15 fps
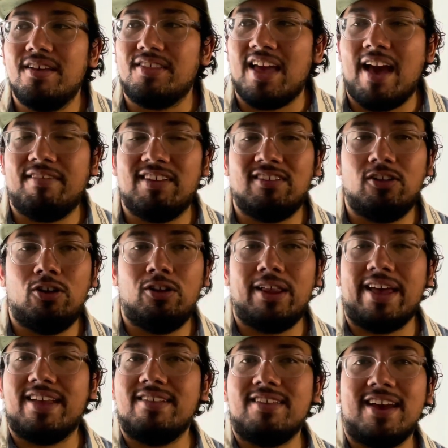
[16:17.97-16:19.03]
They have these little,
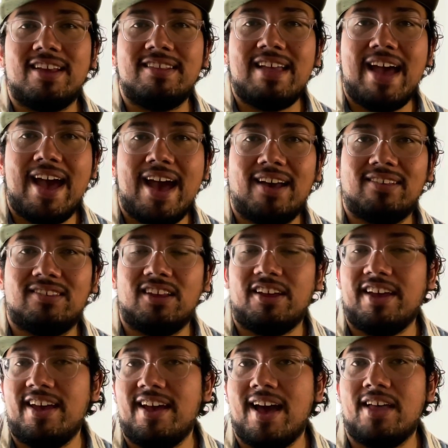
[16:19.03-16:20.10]
like, knickknacks to
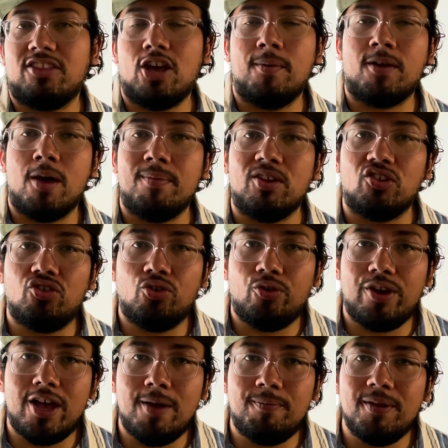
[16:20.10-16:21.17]
hint at the upcoming
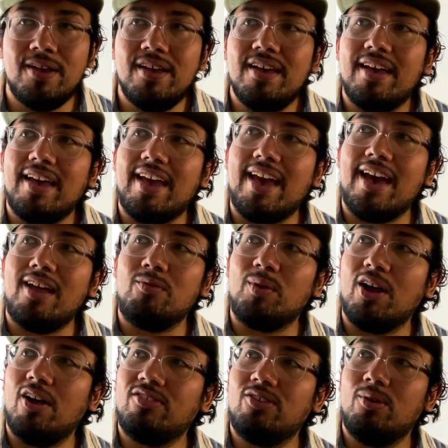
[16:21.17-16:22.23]
trip. And we
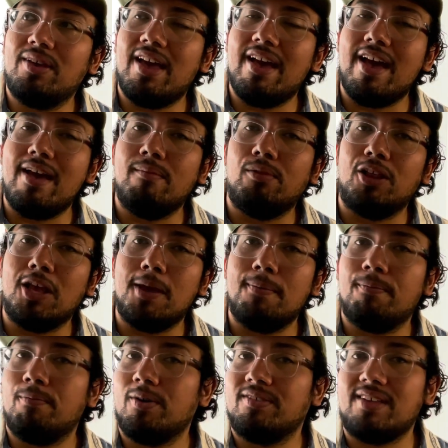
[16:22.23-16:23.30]
also get Emily
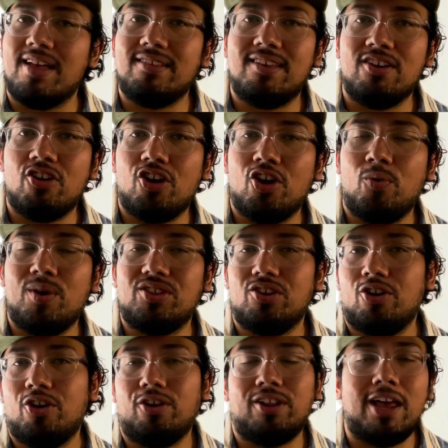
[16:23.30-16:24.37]
presenting her with
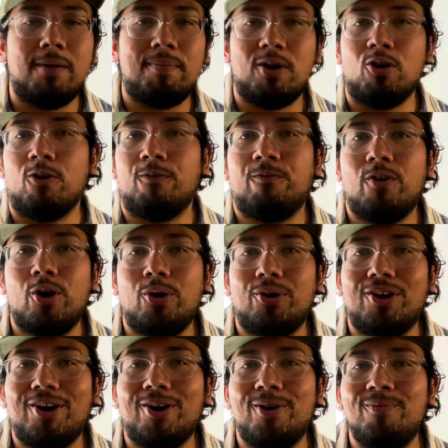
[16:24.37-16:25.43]
her, like, big old
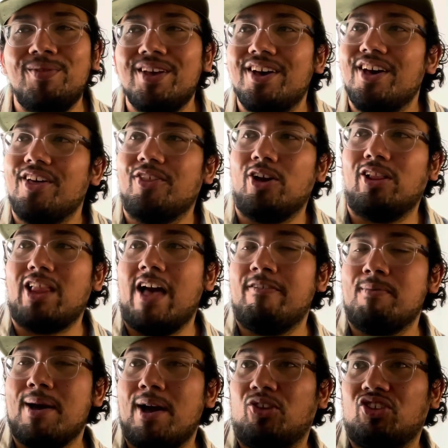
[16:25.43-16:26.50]
photo. They're all laughing
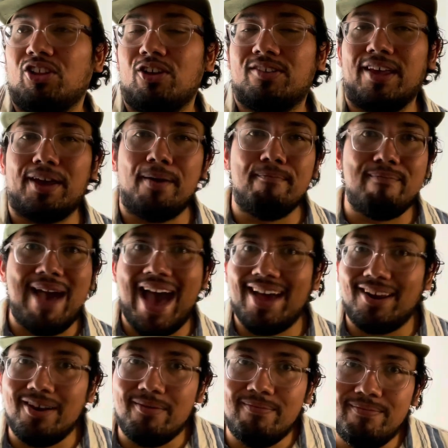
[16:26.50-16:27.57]
at how she looks like a
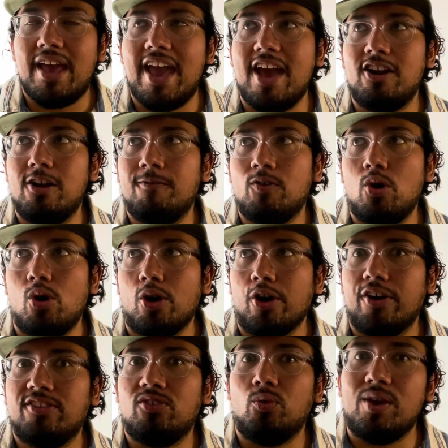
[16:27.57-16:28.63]
madam. And, of
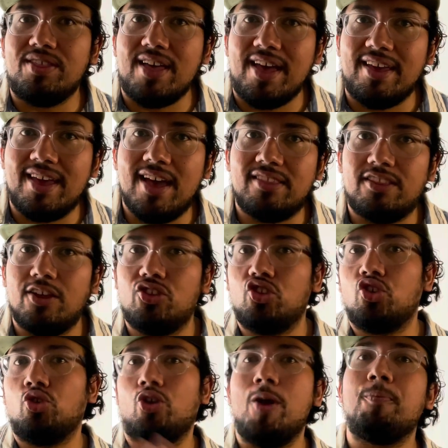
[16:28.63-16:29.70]
course, we then get the
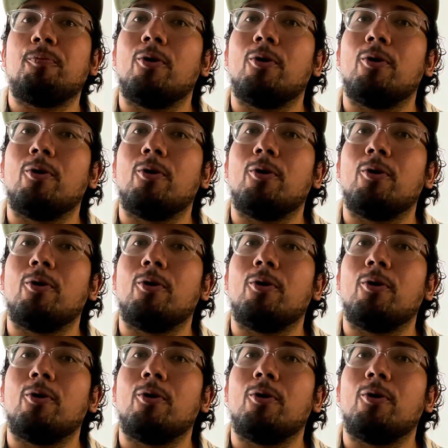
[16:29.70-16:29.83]
trip